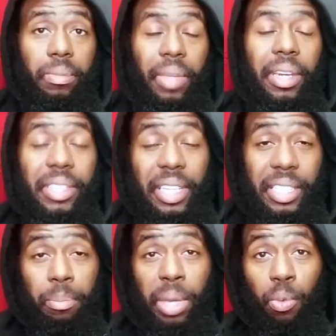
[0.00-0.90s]
Now, this
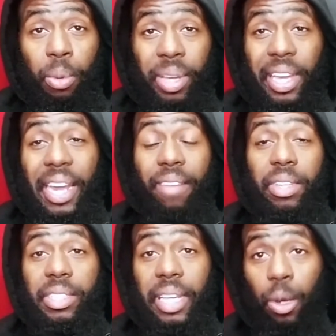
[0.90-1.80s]
doesn't mean women can have
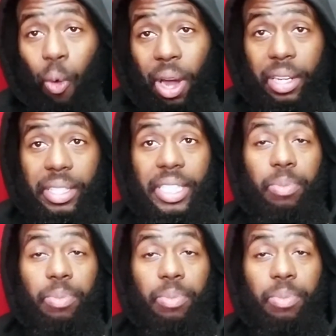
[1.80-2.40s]
these same qualities,